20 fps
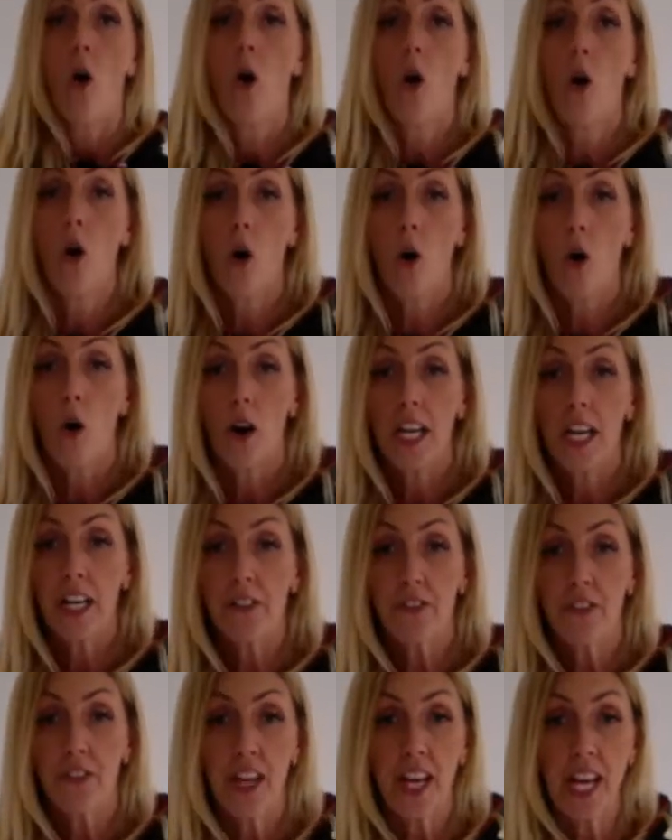or
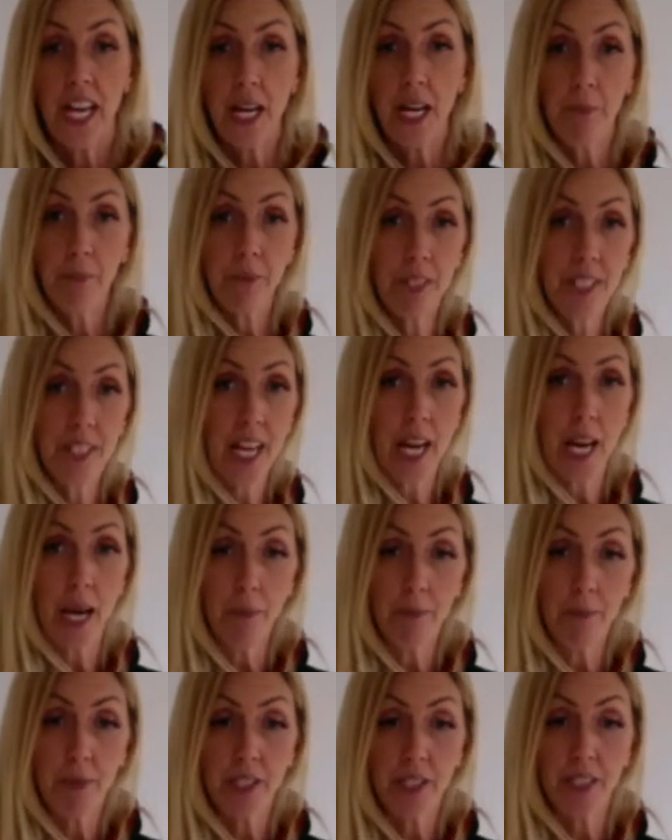if the hip
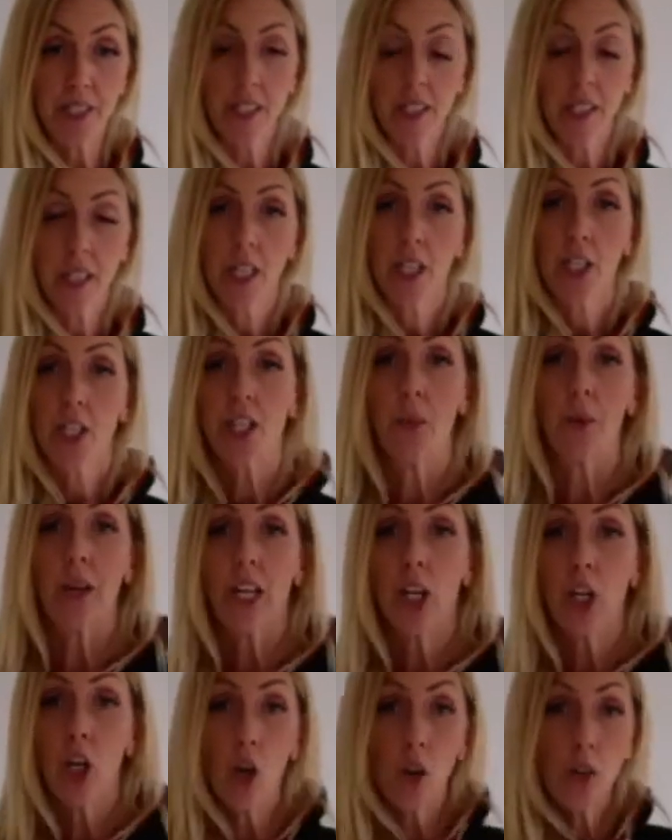dips. So
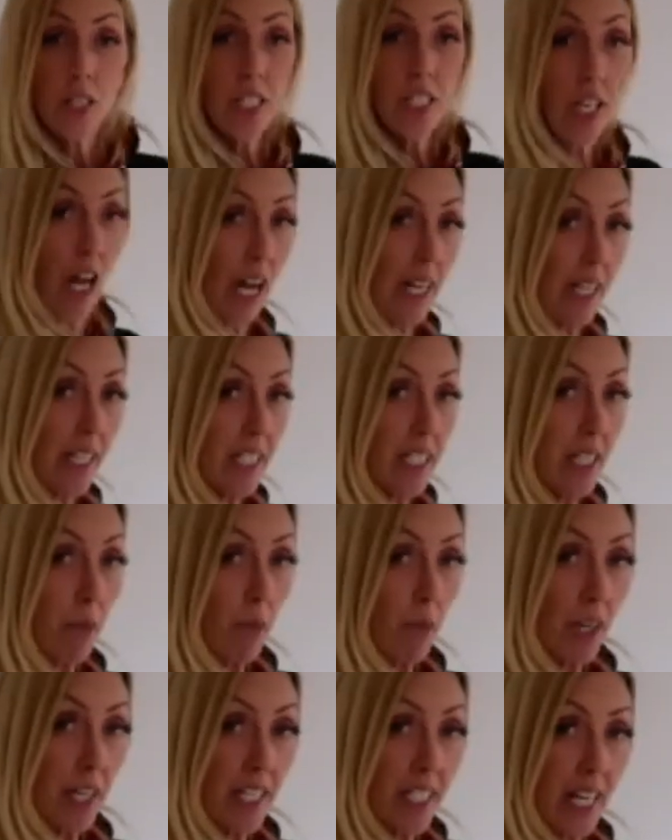it looks like
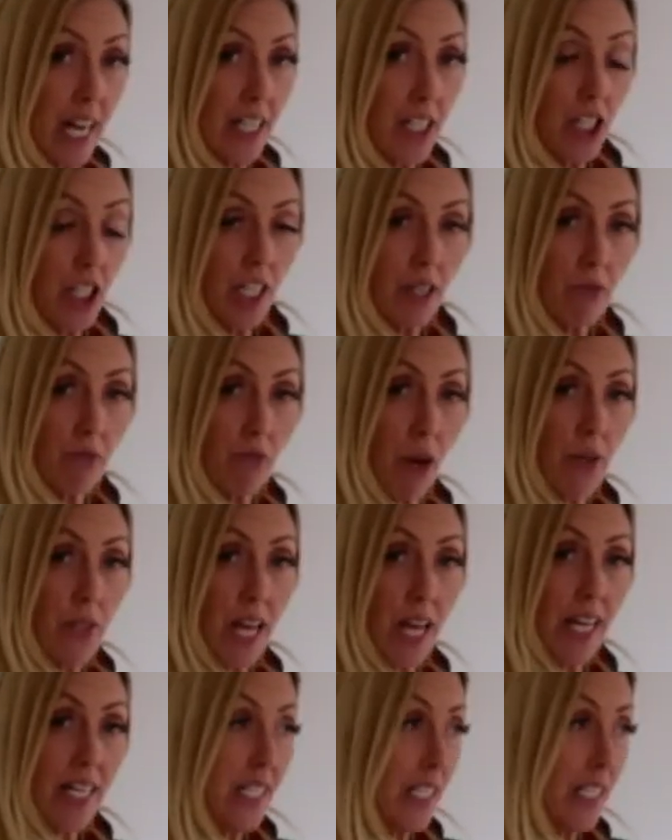someone is actually
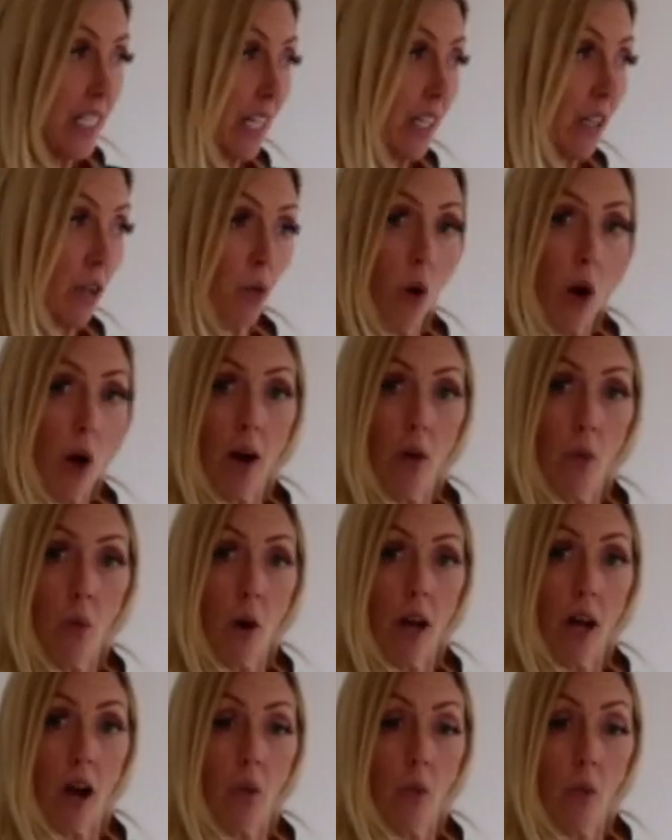rotating quite
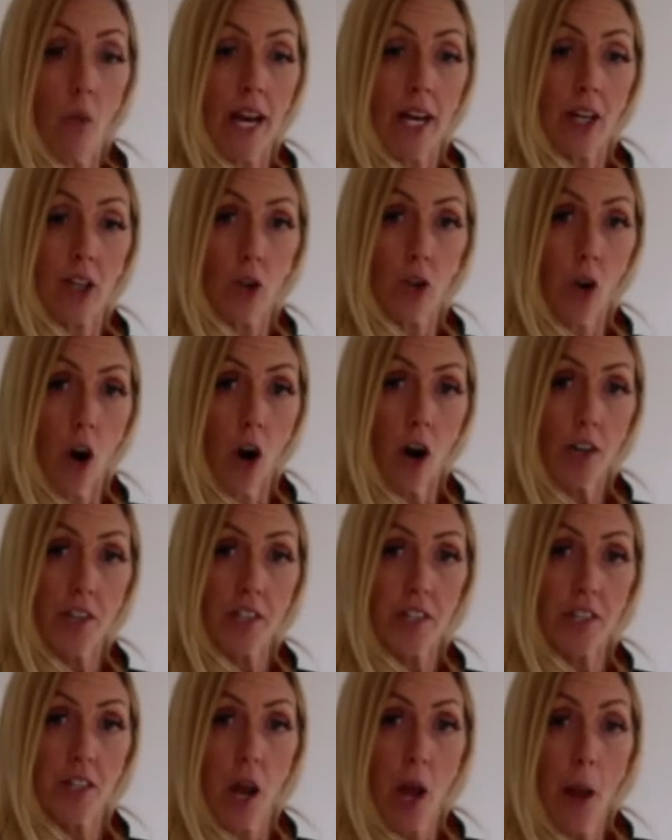a way
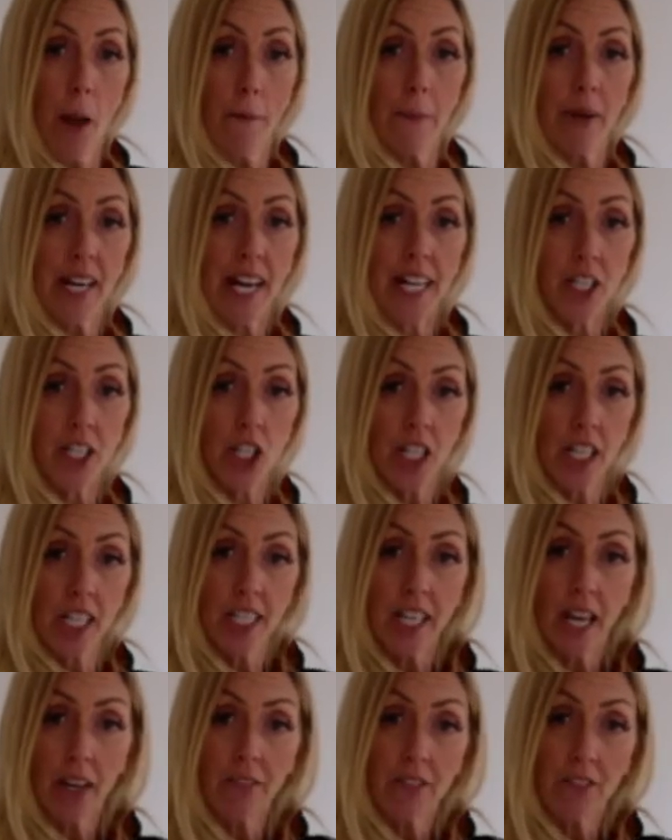across, but actually
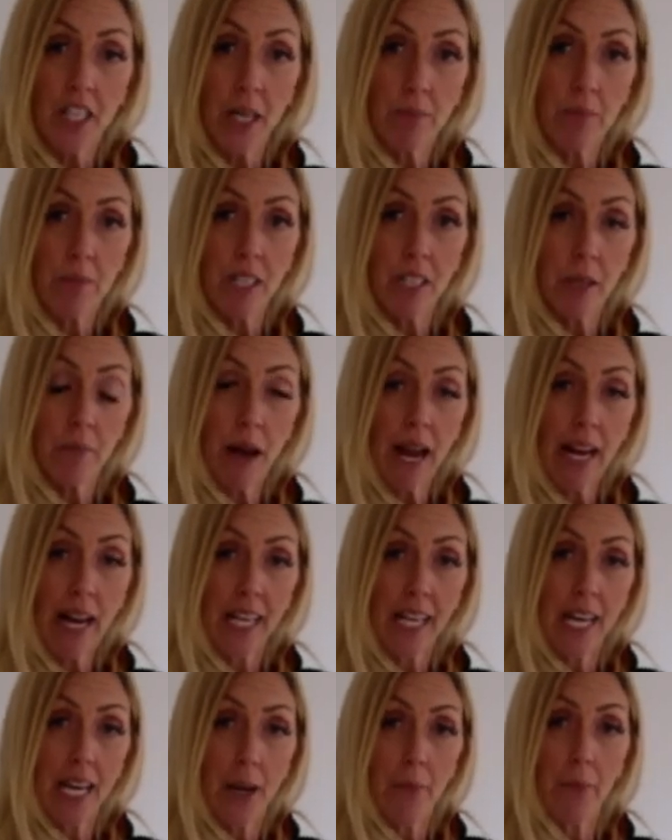they've dipped at the back
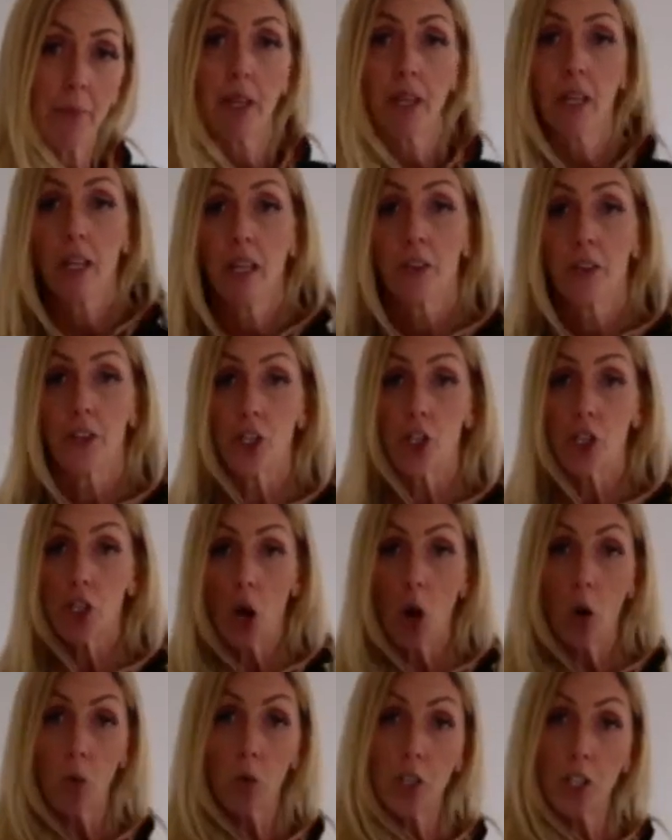hip, the
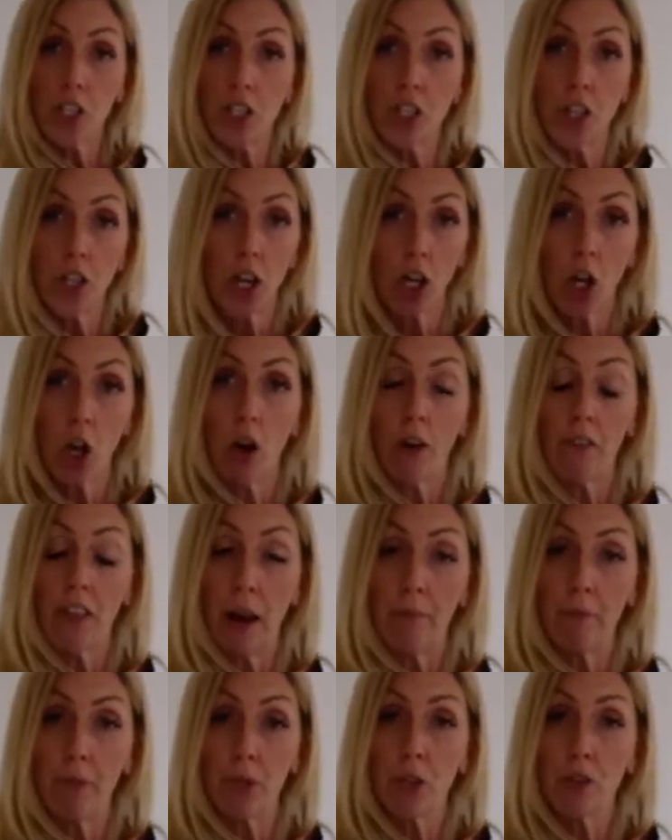shoulder's done a lot of
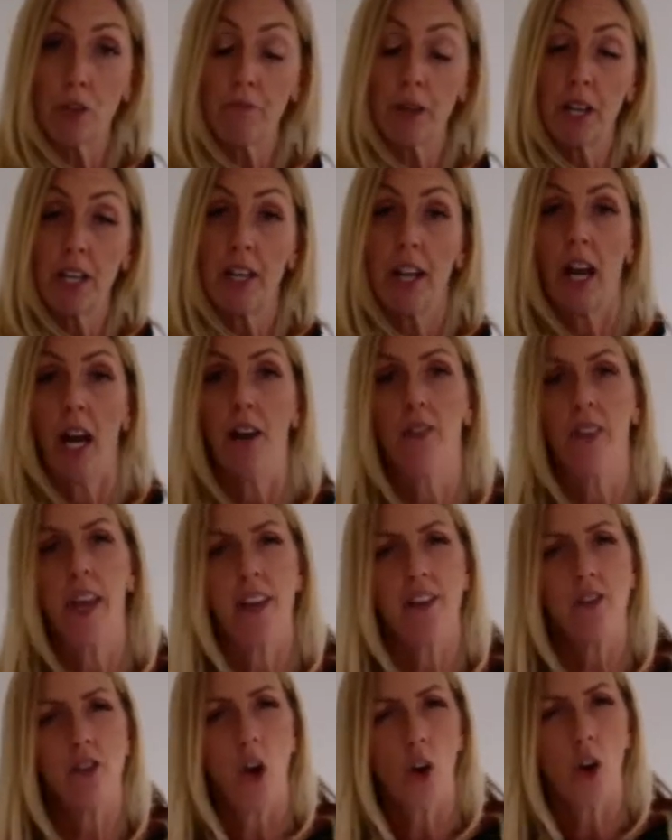that movement, and
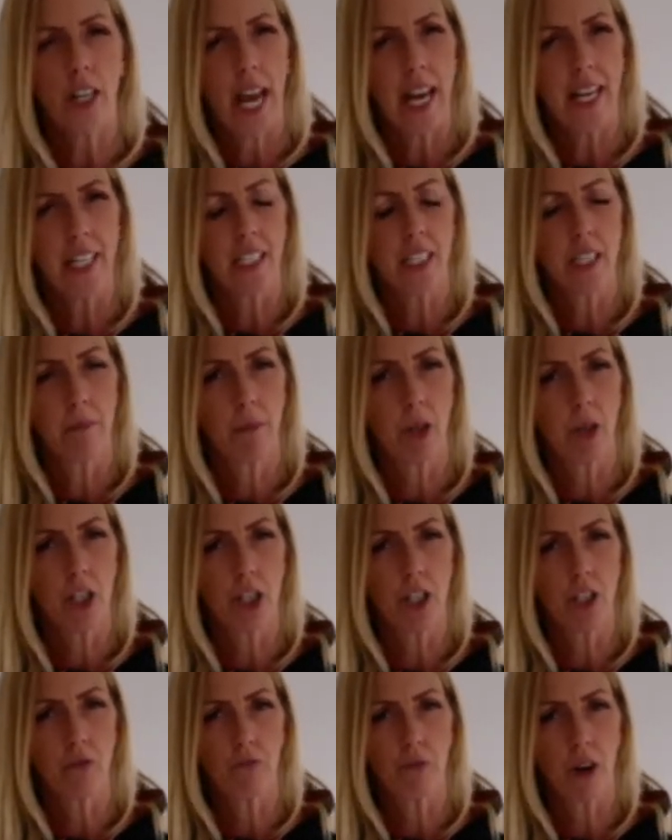they're not getting so
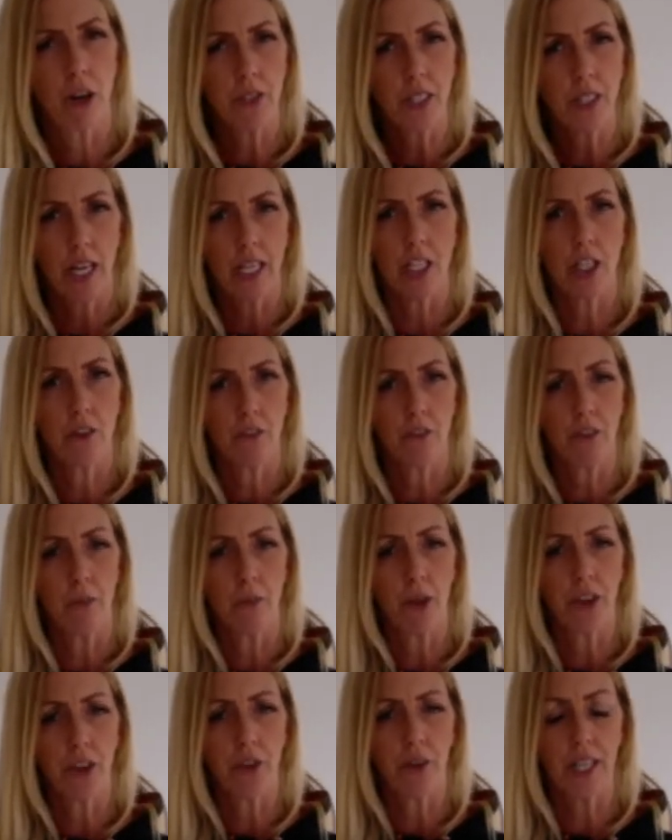much rotation
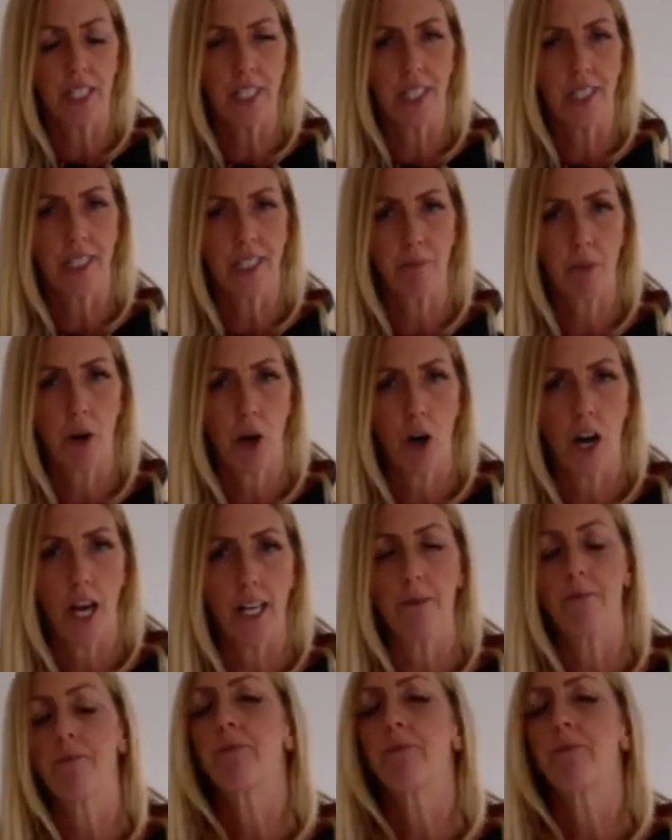from the thoracic spine.